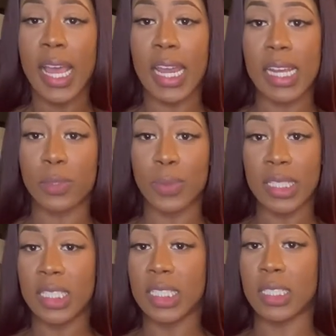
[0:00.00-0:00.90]
and that's
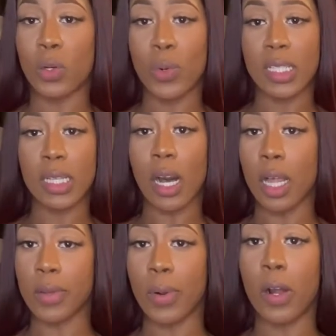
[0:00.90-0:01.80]
really just going to
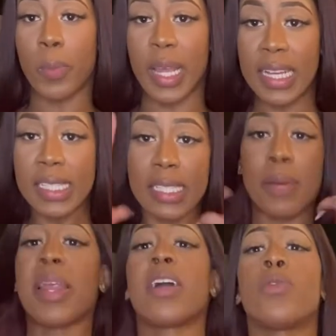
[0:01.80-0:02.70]
all the wrong places.
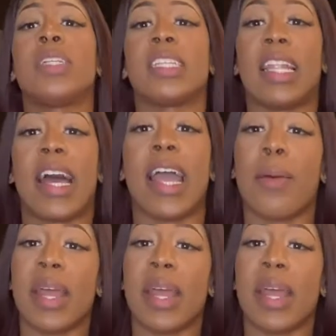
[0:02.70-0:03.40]
I'm not going to lie.